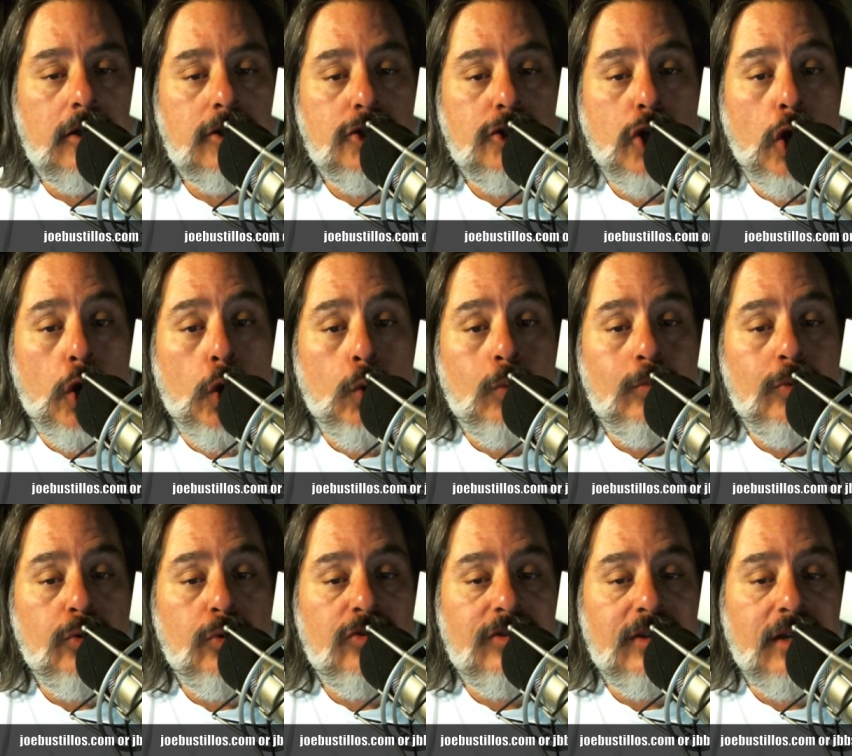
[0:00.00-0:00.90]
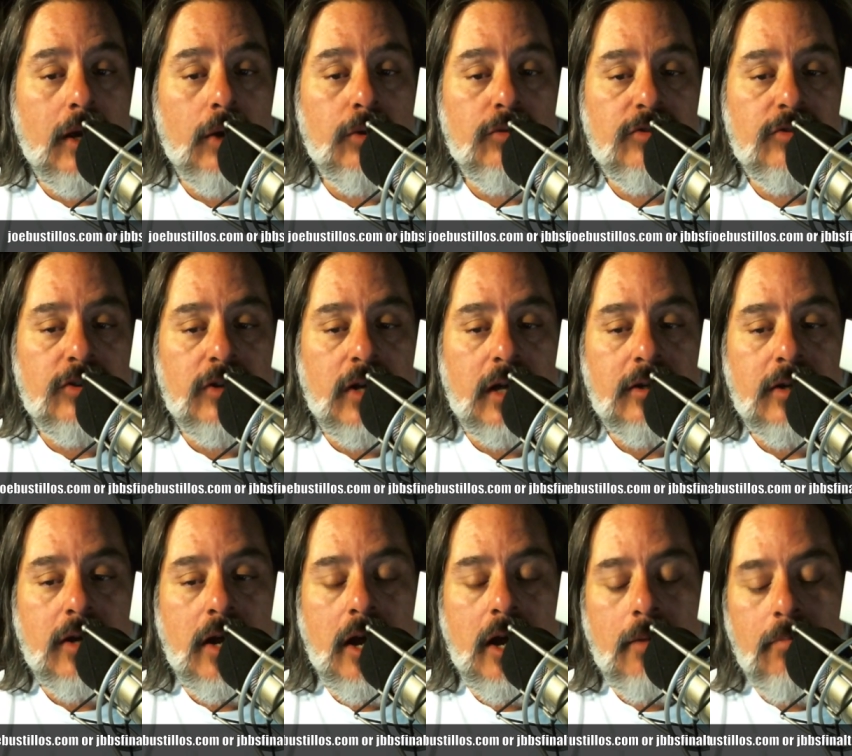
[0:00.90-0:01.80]
joe bustios dot
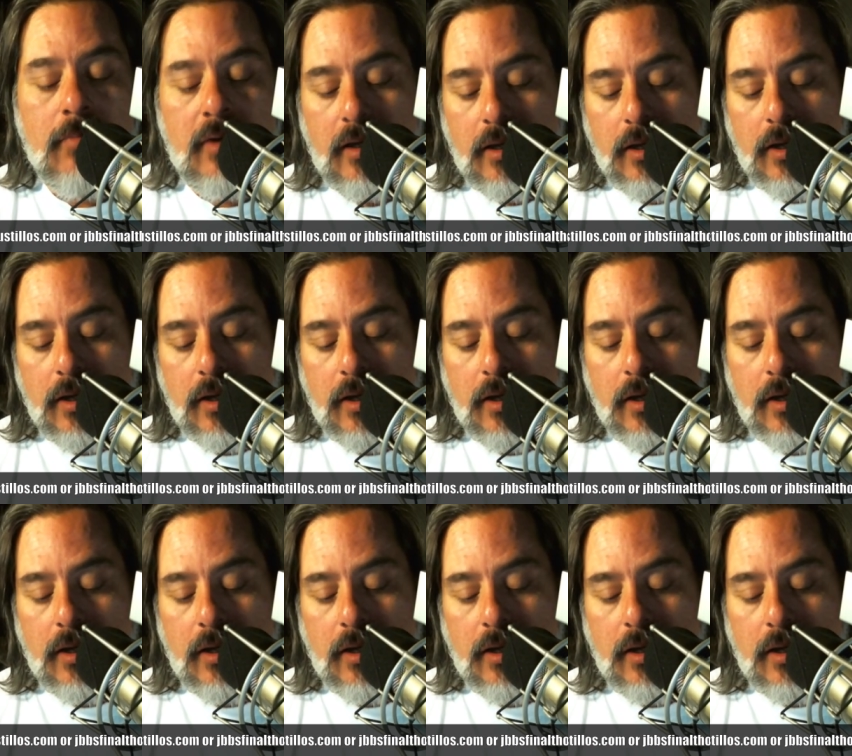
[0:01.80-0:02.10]
com.